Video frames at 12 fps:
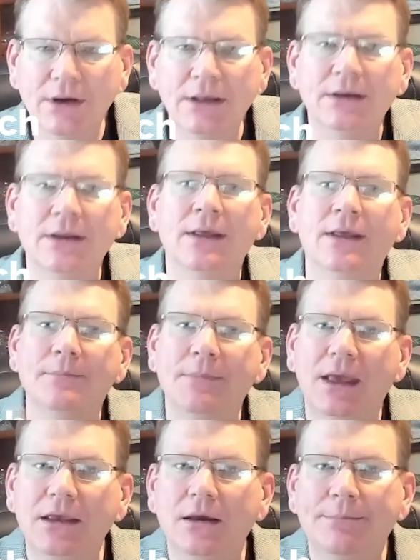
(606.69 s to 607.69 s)
it.
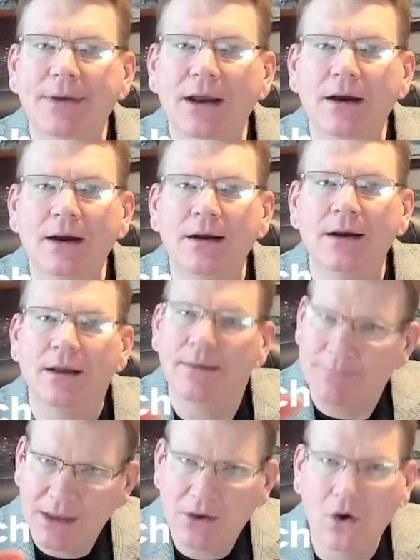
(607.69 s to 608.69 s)
May your beer
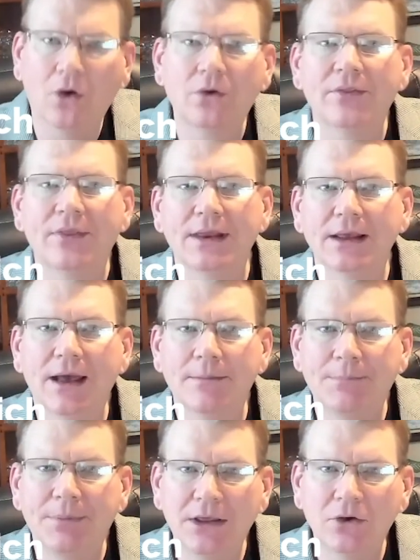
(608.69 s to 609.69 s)
be colder than the
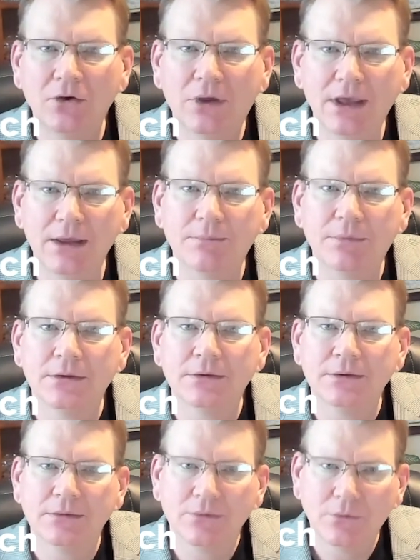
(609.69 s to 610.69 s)
company you keep.
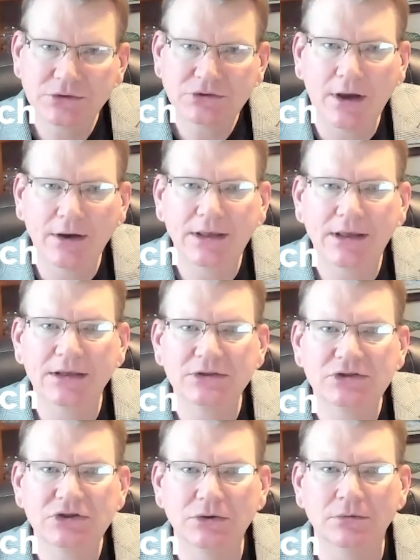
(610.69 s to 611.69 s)
We'll talk
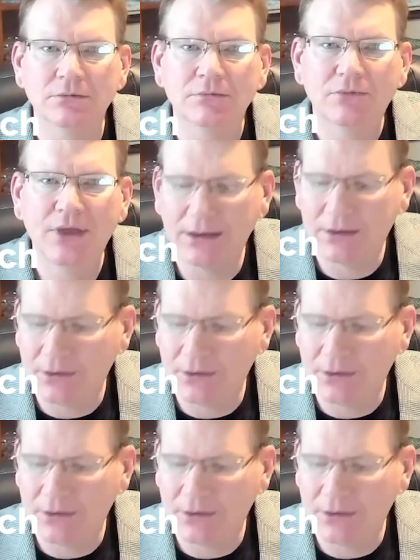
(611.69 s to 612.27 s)
again soon. Thank